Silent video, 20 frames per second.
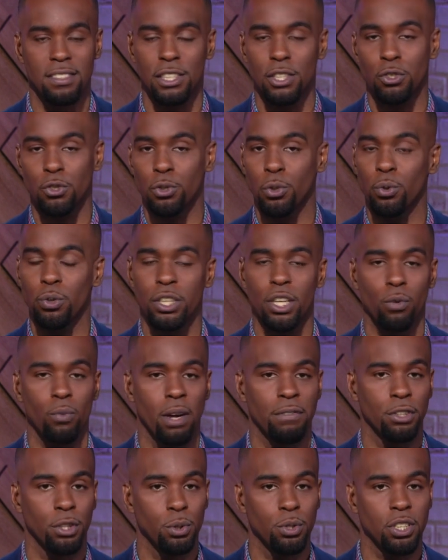He's truly a
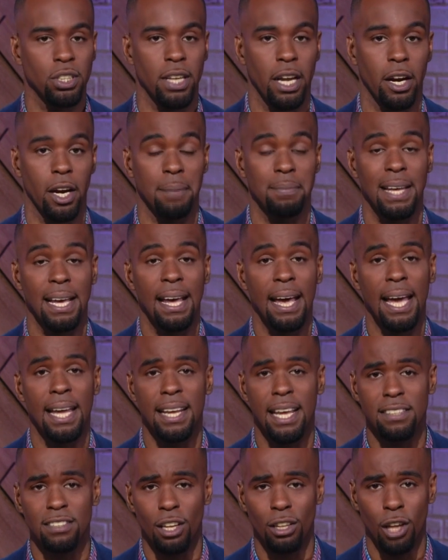revolutionary,
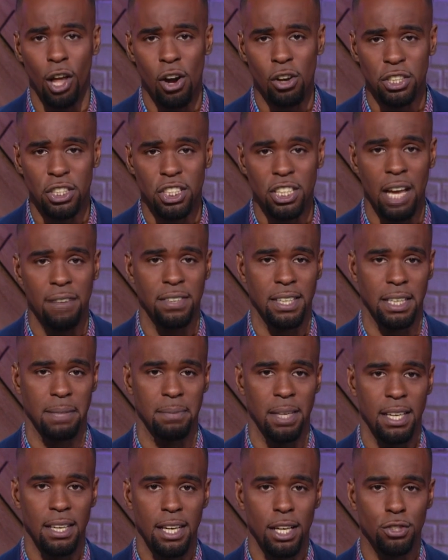and his longevity
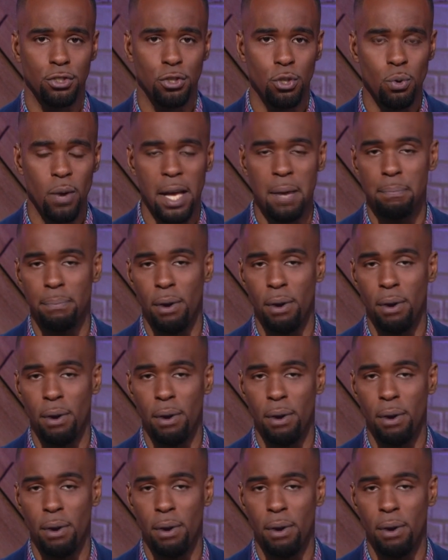is due